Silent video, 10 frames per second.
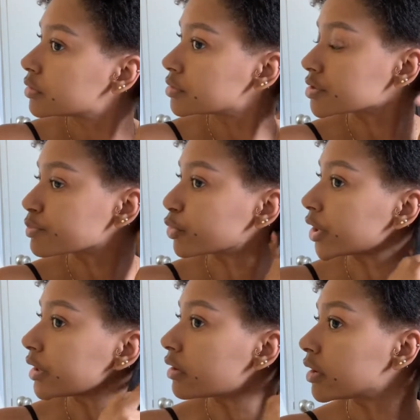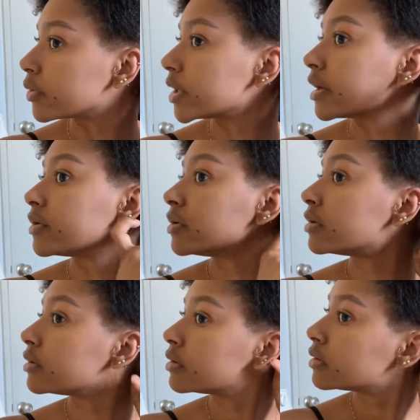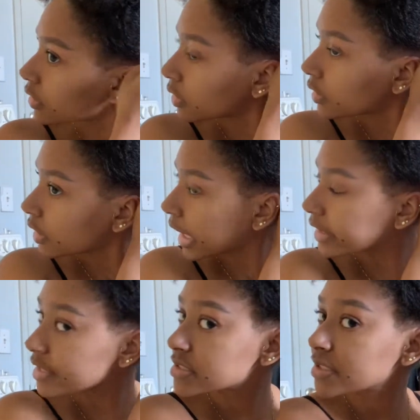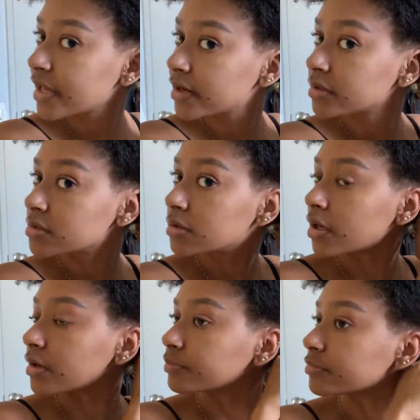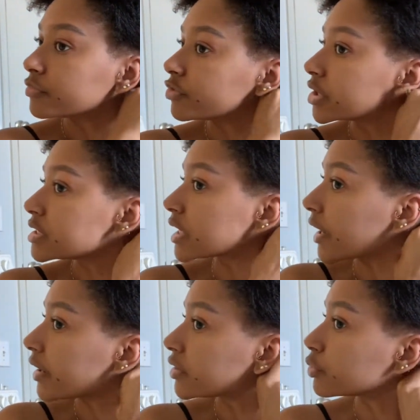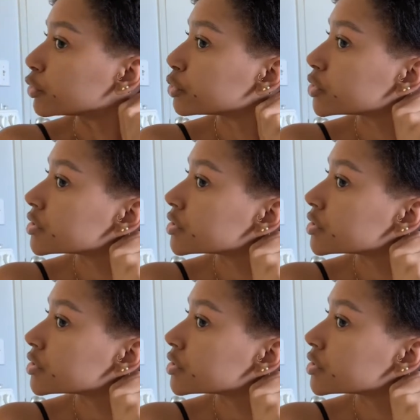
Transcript: just braid all the way down. I like to get it really tight at the root.